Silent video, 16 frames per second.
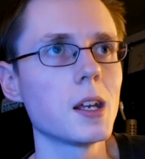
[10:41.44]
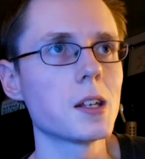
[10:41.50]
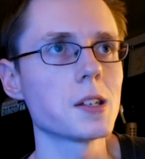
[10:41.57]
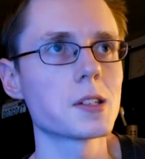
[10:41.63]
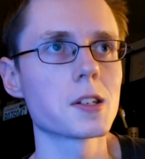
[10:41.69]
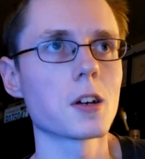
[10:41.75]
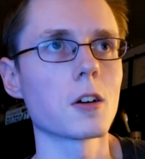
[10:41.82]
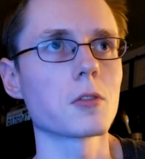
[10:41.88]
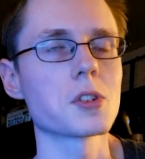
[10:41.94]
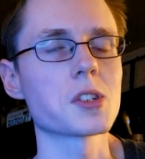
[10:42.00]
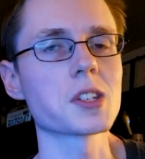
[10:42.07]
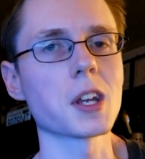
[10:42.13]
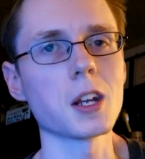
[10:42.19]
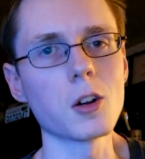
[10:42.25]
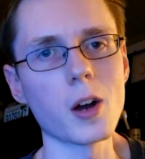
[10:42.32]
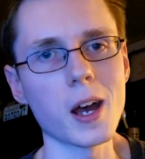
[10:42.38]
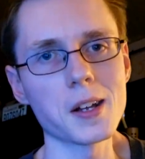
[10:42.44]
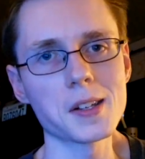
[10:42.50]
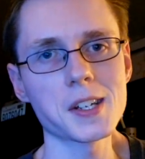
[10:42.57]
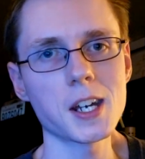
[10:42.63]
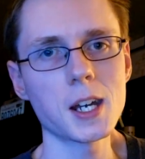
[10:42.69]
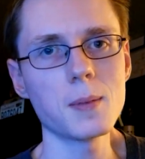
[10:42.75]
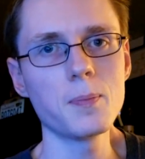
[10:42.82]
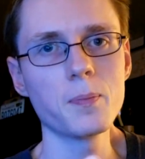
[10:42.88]
So just letting you know ahead of
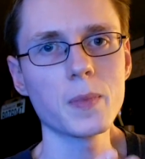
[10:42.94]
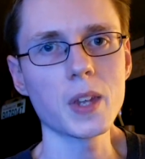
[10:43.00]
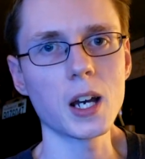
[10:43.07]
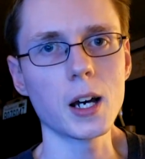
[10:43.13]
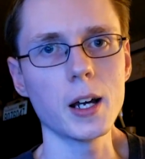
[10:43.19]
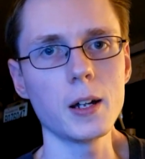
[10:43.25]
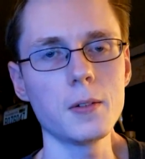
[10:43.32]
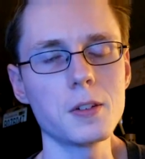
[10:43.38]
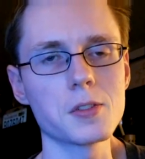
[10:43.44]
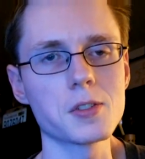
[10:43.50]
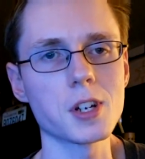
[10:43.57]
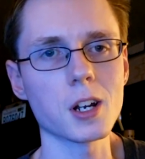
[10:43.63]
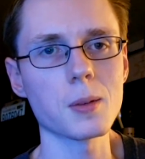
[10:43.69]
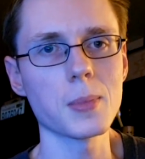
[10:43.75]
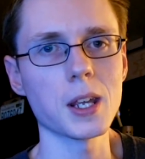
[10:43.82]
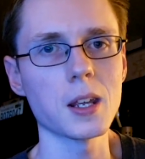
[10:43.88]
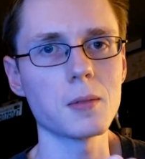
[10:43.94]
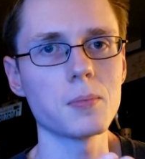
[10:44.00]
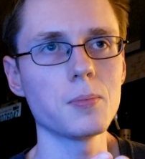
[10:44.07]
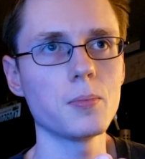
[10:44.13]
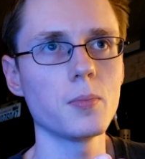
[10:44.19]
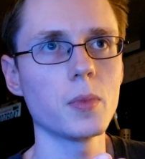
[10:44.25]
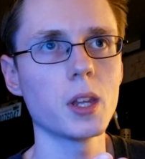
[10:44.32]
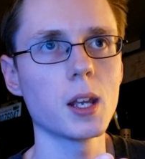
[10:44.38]
time, there's not going to be
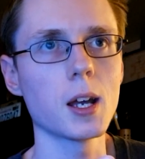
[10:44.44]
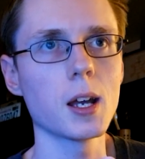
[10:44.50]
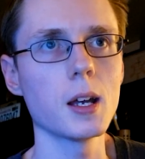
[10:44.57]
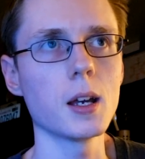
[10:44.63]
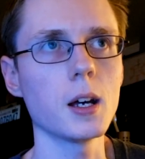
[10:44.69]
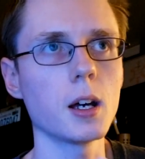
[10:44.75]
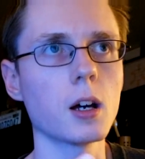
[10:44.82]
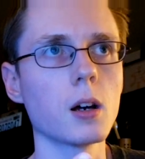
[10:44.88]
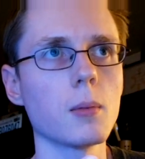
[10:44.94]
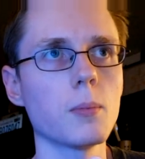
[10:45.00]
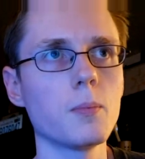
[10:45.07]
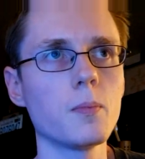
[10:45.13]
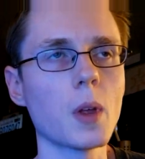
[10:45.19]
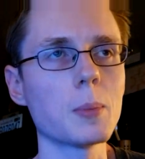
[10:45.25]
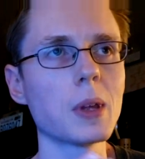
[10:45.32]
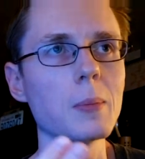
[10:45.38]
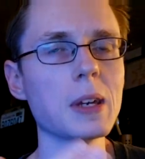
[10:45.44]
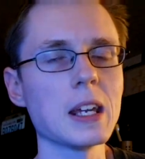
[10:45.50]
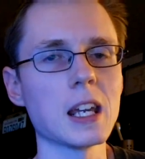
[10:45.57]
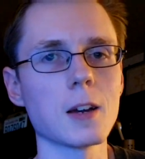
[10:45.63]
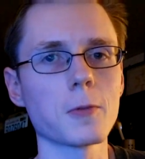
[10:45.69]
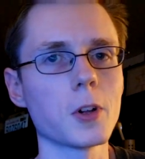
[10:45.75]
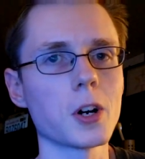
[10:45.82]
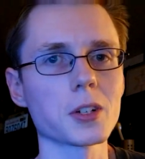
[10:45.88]
I'm not making
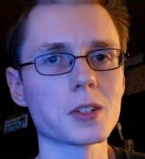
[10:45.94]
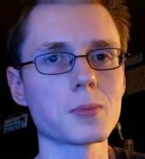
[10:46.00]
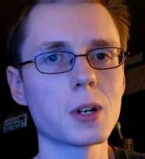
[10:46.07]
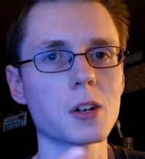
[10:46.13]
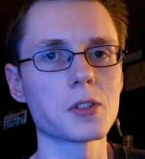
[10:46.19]
a vlog tomorrow.